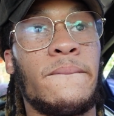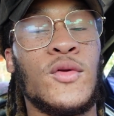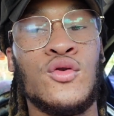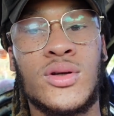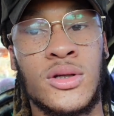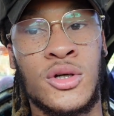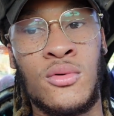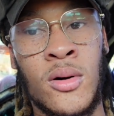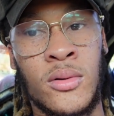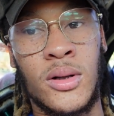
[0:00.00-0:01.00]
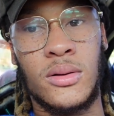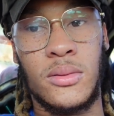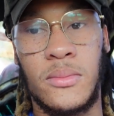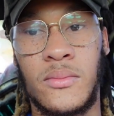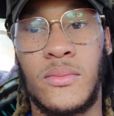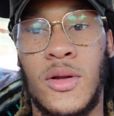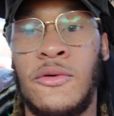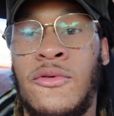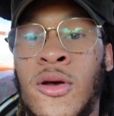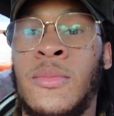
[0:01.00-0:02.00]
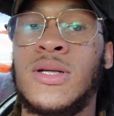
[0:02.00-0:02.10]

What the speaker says: used to chew on it, you feel me?